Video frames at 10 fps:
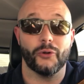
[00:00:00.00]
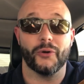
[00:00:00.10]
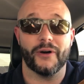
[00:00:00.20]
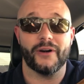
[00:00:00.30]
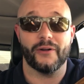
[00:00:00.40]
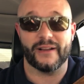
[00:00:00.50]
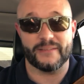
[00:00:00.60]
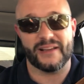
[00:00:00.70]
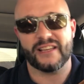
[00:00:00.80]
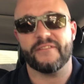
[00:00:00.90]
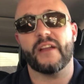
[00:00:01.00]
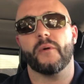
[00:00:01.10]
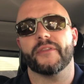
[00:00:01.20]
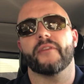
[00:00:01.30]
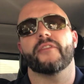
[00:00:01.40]
lure, especially if they
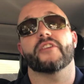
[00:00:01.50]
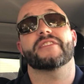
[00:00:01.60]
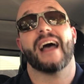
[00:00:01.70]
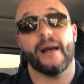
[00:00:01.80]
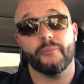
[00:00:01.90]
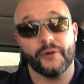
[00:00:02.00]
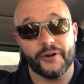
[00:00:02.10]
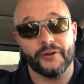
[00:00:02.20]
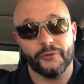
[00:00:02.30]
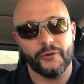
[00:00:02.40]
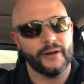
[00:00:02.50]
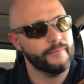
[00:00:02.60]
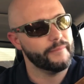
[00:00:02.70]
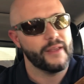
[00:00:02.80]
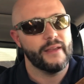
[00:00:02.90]
want their first topwater lure.
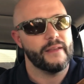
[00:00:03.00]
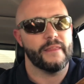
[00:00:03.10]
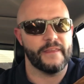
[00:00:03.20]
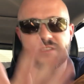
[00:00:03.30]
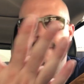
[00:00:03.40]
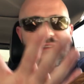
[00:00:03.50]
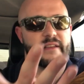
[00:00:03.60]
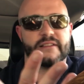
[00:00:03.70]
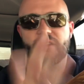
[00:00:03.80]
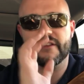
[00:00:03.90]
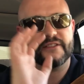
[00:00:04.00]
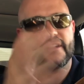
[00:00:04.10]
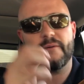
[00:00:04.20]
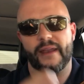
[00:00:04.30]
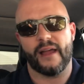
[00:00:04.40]
This you just
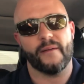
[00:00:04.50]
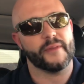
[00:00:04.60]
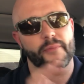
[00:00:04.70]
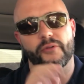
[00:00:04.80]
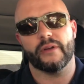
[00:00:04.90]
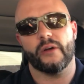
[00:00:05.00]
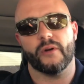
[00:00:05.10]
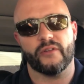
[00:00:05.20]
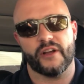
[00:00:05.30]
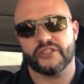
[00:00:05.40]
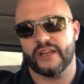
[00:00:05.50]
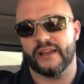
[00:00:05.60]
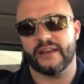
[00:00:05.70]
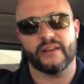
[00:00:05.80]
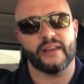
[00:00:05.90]
throw it out, the bluegill will crush
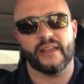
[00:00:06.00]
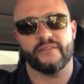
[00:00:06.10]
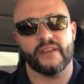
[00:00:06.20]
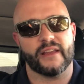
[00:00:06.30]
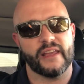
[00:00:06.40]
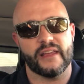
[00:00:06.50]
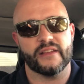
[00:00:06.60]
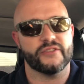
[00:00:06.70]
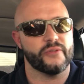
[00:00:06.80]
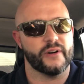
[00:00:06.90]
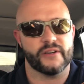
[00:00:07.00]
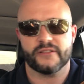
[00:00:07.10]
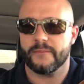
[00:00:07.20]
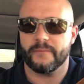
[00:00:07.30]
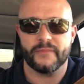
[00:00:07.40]
it, and you can give the kids or
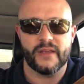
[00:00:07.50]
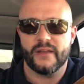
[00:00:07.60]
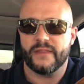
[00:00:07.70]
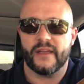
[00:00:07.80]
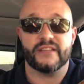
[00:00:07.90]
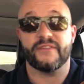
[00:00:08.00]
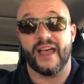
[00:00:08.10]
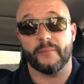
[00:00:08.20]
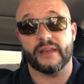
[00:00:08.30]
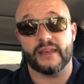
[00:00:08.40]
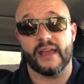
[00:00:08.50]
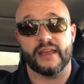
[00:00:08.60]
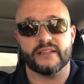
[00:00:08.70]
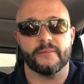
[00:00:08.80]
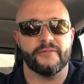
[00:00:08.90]
some nice family
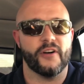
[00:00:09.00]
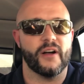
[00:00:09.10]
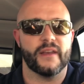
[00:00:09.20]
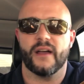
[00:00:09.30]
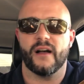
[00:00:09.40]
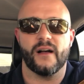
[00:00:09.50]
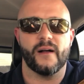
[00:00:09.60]
day some fun.